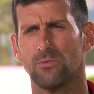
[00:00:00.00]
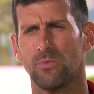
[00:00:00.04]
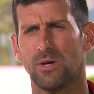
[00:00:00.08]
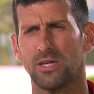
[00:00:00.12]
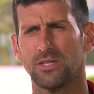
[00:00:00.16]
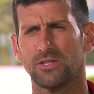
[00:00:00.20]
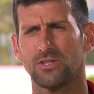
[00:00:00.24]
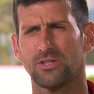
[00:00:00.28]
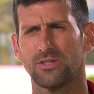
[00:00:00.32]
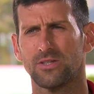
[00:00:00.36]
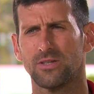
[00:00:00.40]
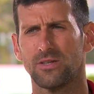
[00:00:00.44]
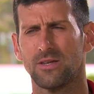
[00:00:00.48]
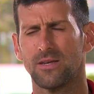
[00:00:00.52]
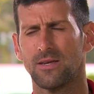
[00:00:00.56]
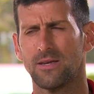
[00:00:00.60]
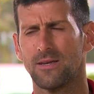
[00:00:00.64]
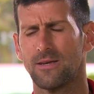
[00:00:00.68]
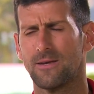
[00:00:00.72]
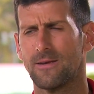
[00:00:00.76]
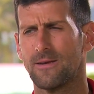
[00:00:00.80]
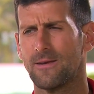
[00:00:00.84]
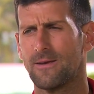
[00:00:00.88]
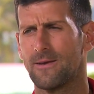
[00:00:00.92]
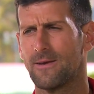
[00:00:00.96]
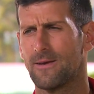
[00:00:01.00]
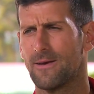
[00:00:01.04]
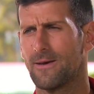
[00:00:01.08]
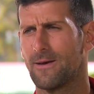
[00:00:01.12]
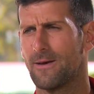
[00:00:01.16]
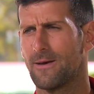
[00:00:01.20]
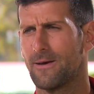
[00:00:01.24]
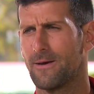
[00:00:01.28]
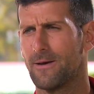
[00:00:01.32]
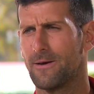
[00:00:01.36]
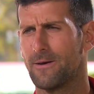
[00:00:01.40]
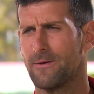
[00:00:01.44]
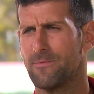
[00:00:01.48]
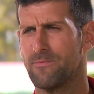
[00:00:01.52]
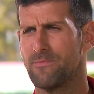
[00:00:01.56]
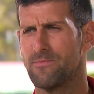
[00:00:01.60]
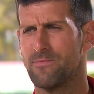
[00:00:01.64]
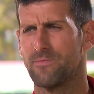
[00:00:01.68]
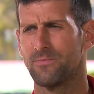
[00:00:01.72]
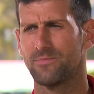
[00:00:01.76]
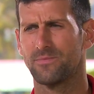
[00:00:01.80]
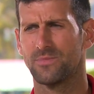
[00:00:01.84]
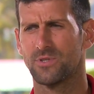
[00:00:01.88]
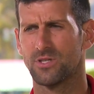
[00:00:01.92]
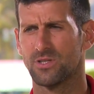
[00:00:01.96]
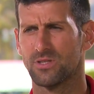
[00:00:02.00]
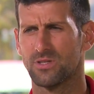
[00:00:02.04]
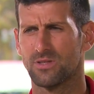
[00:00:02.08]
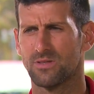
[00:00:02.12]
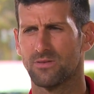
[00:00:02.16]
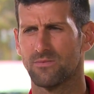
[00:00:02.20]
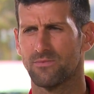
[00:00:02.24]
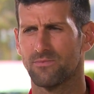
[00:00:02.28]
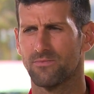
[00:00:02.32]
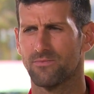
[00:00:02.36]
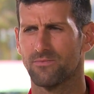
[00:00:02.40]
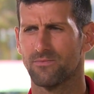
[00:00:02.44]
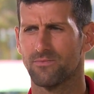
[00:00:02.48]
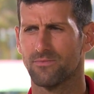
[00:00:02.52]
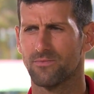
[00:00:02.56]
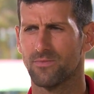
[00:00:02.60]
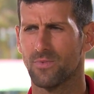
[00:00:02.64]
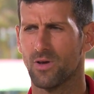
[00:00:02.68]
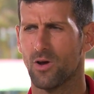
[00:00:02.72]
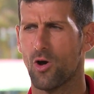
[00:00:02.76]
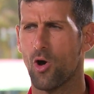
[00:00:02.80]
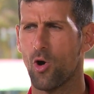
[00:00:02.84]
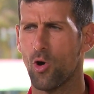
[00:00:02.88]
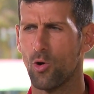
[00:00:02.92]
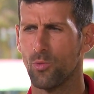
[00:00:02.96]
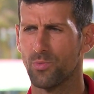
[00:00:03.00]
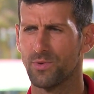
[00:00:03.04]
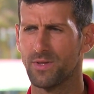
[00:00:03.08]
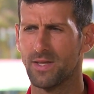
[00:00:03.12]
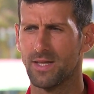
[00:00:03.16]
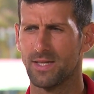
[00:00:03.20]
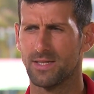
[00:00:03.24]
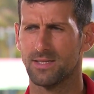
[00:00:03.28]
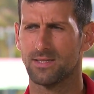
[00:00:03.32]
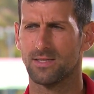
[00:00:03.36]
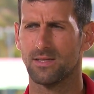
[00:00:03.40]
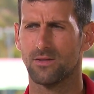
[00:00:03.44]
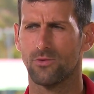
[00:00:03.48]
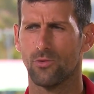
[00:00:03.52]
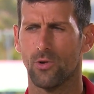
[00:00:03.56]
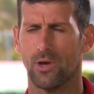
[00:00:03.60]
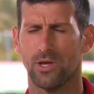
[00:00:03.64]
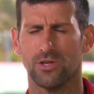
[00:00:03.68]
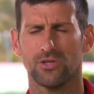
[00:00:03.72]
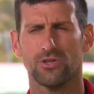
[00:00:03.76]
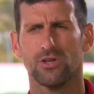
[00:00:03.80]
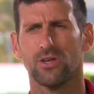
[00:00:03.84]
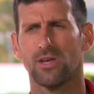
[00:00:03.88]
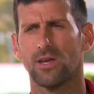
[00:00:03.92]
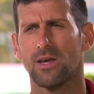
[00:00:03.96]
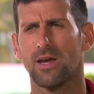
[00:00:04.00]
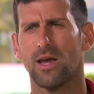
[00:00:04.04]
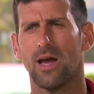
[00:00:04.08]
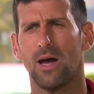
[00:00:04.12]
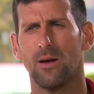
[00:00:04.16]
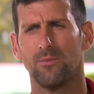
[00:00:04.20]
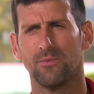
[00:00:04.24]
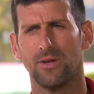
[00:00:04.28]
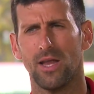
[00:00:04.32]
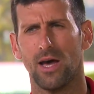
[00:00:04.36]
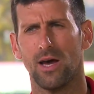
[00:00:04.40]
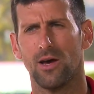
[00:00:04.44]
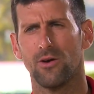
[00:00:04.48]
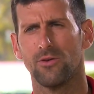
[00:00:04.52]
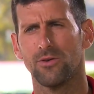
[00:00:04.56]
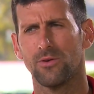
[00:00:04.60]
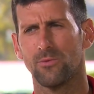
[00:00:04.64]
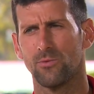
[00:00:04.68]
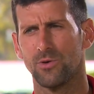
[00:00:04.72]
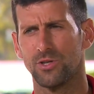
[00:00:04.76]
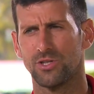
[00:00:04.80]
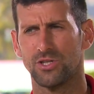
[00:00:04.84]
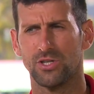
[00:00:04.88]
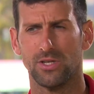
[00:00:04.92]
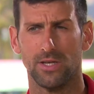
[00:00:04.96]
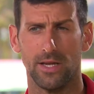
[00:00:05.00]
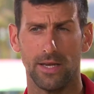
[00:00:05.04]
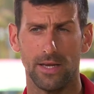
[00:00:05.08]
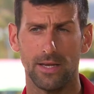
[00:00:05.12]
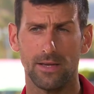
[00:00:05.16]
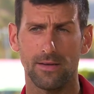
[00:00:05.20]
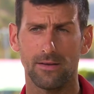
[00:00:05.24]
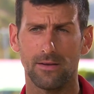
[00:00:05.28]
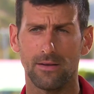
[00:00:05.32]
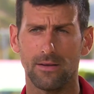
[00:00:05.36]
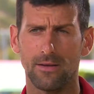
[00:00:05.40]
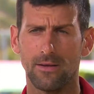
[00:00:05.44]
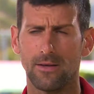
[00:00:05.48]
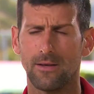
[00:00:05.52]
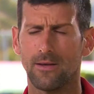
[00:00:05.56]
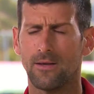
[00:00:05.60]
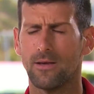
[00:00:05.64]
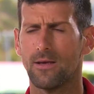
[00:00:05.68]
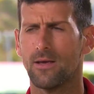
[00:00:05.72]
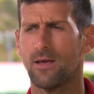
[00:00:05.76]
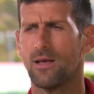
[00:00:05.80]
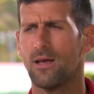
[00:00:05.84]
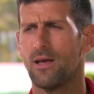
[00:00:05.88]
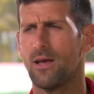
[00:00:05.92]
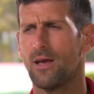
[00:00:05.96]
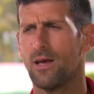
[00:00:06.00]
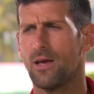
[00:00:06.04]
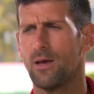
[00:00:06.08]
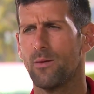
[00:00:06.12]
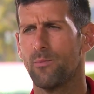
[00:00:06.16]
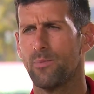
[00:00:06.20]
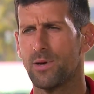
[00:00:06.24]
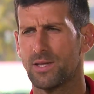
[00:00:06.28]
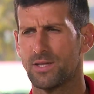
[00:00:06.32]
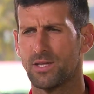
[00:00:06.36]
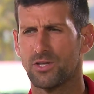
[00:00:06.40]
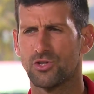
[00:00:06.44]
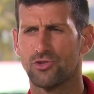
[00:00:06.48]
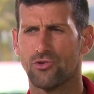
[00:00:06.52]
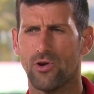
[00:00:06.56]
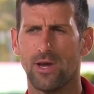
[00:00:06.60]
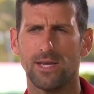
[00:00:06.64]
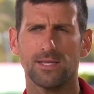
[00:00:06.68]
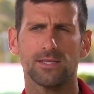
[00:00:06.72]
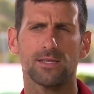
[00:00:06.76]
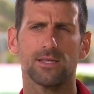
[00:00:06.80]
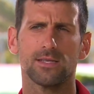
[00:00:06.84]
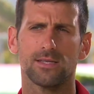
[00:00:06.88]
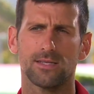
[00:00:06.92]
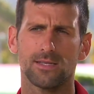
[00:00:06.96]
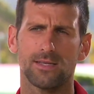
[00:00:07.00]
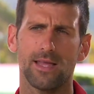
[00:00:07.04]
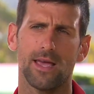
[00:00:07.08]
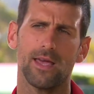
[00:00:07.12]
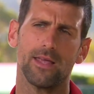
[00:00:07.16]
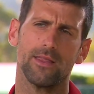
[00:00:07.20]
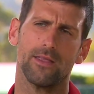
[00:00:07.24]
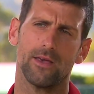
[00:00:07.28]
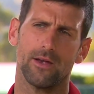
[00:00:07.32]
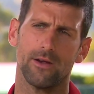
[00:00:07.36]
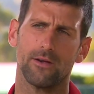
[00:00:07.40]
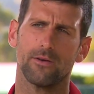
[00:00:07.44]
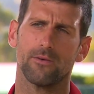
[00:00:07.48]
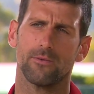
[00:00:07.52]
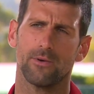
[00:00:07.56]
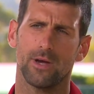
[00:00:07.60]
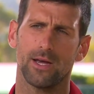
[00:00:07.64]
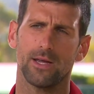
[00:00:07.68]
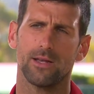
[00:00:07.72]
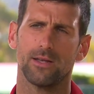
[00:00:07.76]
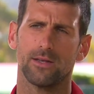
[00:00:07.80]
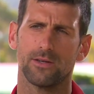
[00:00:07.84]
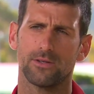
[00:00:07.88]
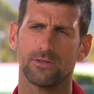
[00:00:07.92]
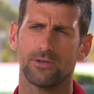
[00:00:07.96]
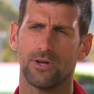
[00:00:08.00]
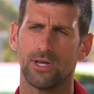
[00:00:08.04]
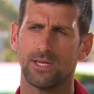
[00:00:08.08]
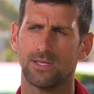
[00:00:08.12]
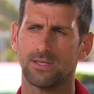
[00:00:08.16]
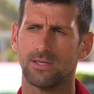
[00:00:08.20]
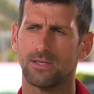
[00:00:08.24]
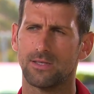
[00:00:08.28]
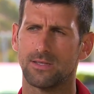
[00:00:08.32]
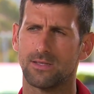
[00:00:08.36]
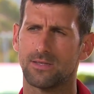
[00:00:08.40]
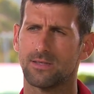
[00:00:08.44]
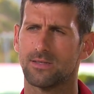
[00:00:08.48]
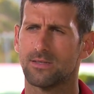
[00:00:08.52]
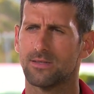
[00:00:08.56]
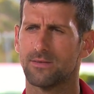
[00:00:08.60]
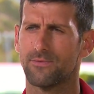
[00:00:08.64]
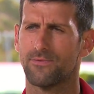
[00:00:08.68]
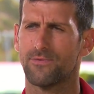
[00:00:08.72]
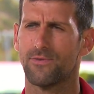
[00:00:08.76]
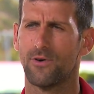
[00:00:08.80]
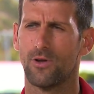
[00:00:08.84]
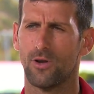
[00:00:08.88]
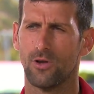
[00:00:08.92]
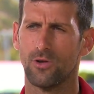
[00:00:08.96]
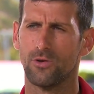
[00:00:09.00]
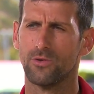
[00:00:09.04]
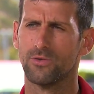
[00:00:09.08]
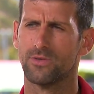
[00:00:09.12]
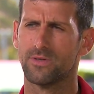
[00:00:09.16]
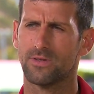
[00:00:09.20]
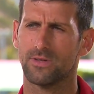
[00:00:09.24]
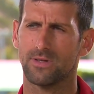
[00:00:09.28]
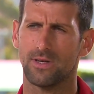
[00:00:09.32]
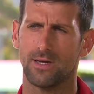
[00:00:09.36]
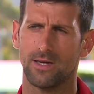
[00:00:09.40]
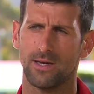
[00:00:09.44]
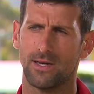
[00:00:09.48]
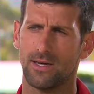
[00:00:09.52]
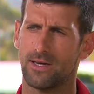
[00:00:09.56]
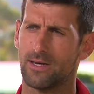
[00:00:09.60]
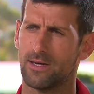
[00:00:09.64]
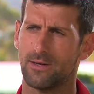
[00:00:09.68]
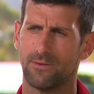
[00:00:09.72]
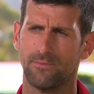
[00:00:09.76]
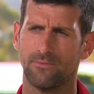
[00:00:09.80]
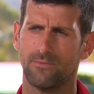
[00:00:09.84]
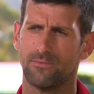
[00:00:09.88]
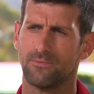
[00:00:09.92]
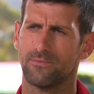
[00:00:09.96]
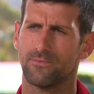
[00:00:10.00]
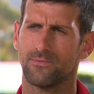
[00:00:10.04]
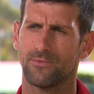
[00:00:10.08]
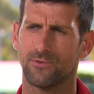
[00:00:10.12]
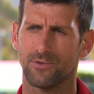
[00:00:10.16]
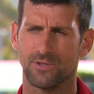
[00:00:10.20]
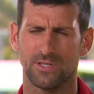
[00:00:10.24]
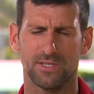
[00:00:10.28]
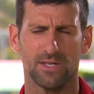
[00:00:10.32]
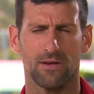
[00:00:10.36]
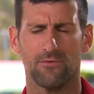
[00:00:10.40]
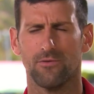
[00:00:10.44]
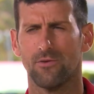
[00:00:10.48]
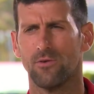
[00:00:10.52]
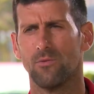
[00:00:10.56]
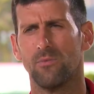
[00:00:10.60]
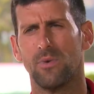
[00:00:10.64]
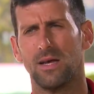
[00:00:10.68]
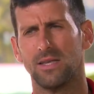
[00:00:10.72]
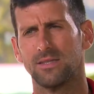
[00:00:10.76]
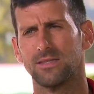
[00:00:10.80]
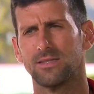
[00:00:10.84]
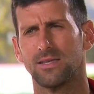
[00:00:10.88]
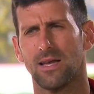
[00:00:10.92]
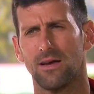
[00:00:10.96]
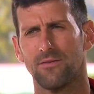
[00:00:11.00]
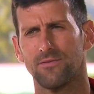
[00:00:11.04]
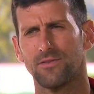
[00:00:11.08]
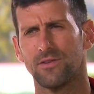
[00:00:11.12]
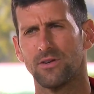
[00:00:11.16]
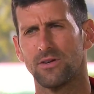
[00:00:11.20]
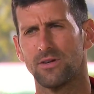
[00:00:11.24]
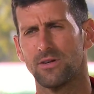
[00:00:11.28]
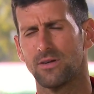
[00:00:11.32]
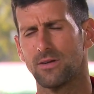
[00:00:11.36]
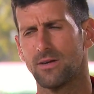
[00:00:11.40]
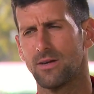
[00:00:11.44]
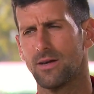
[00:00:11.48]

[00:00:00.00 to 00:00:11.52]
too much. Um, just hope that the situation can calm down, which it did. But the traces stay there, right? The traces followed um, for several months after.